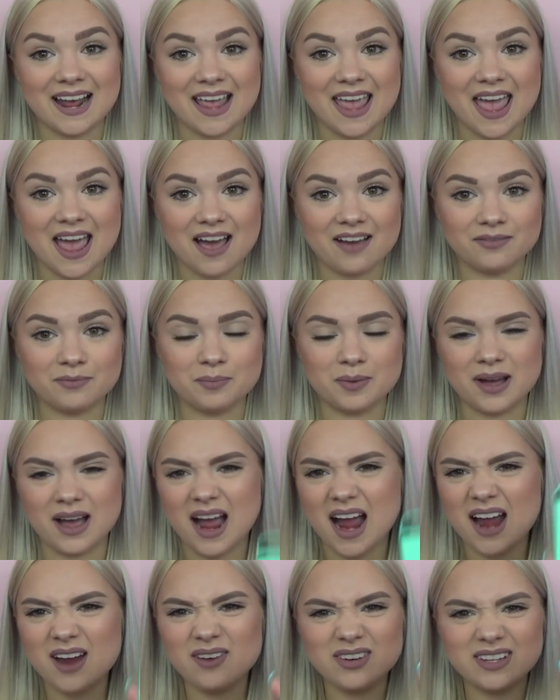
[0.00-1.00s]
I have,
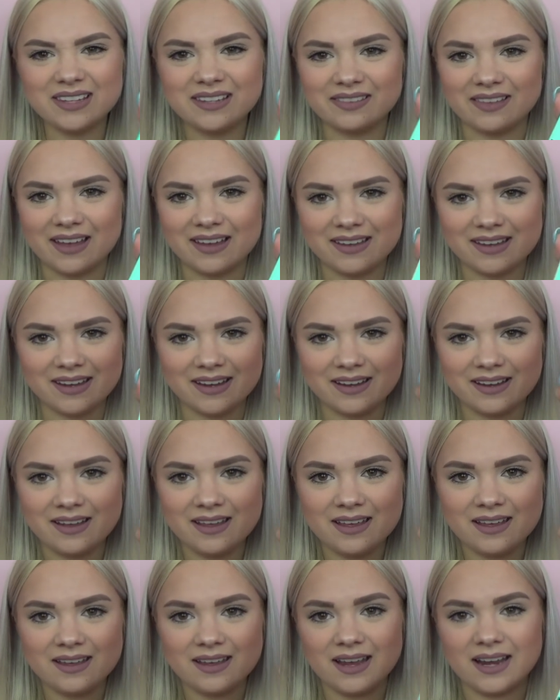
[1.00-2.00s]
but I really like it,
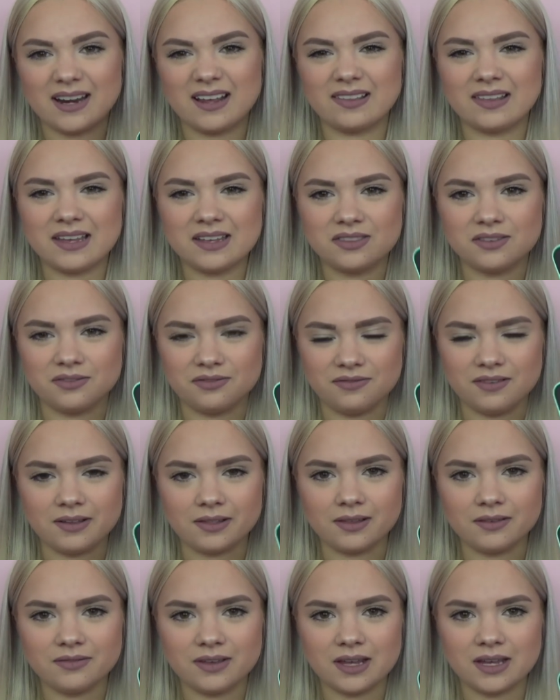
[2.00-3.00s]
and I like the
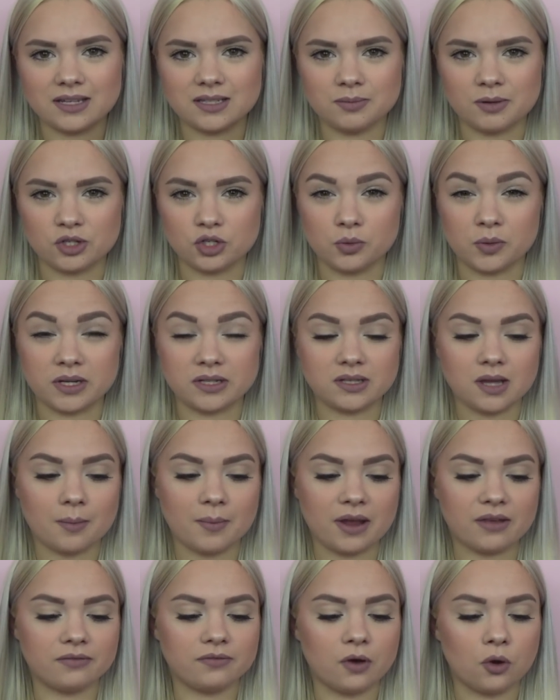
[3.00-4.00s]
feel of it, especially when it's on
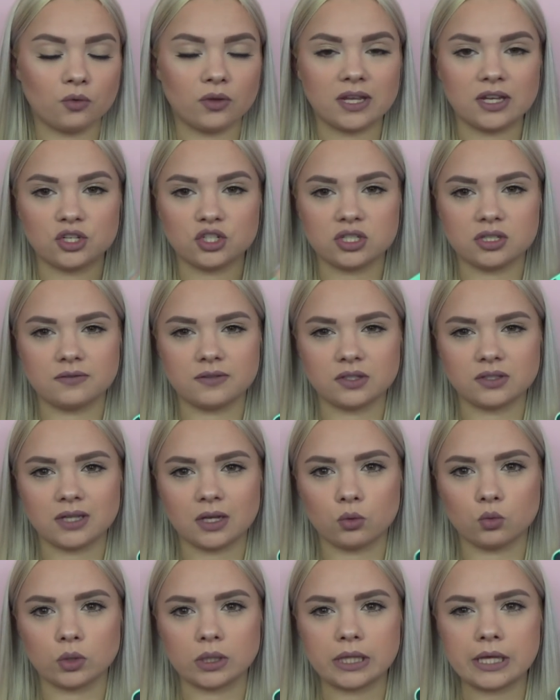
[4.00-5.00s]
my phone. Like, it just feels
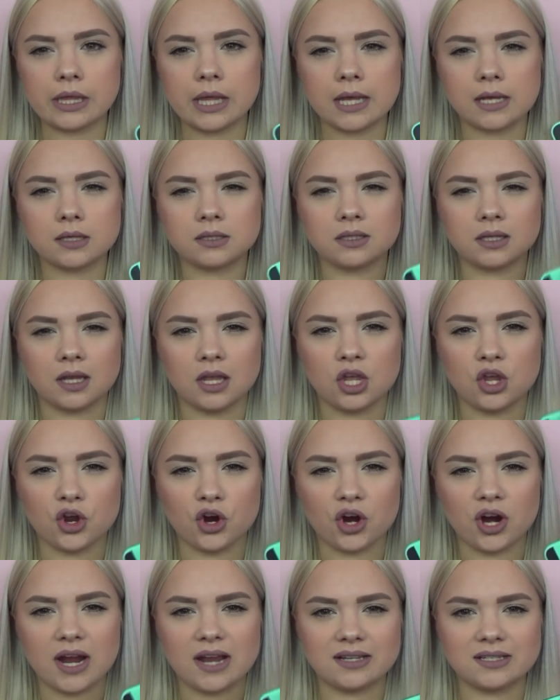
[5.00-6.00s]
like really like
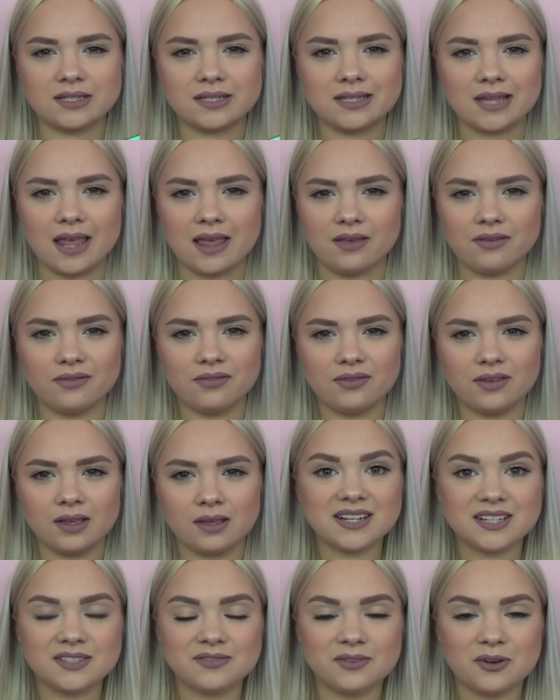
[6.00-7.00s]
secure and safe.
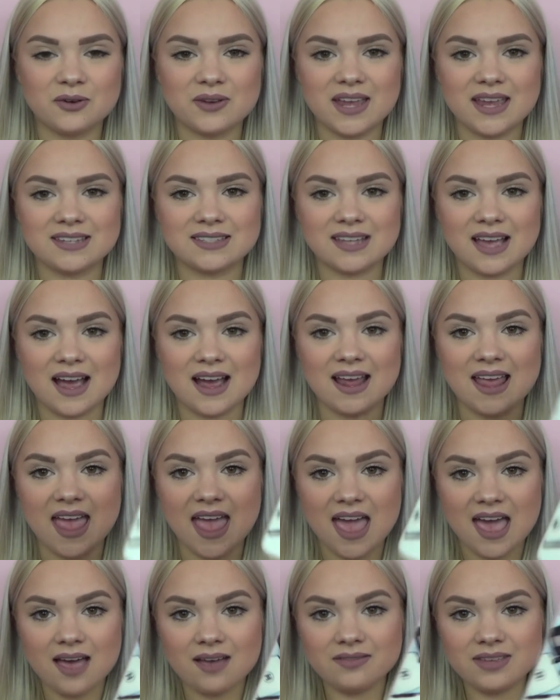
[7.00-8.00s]
The next phone case I
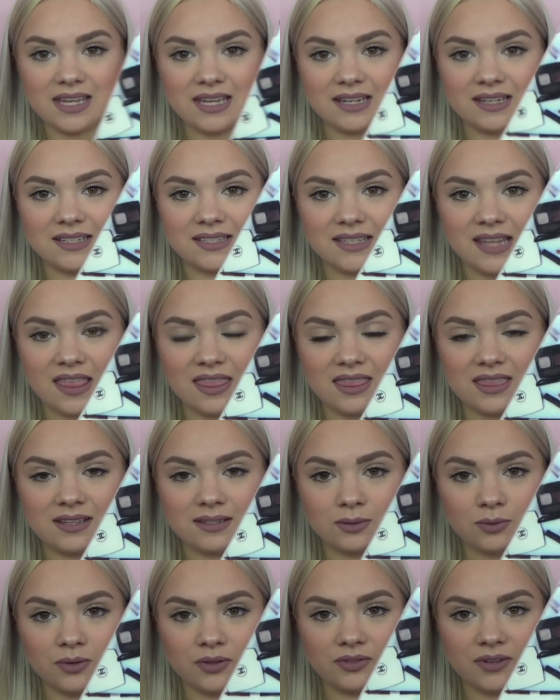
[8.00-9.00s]
have is
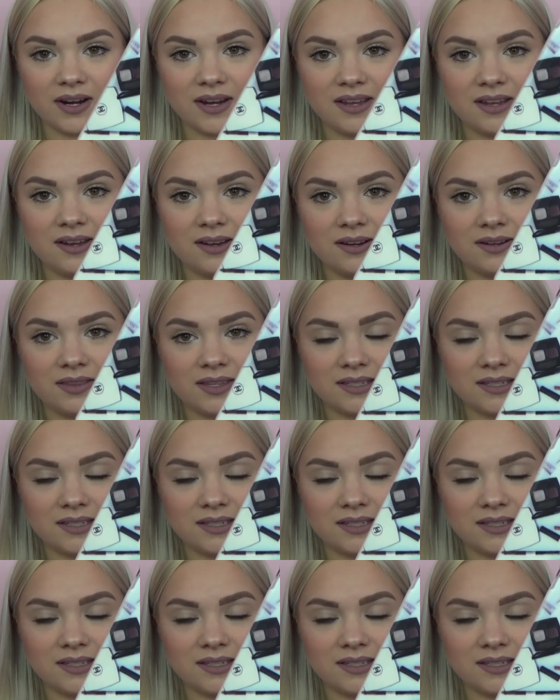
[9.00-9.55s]
this one right here.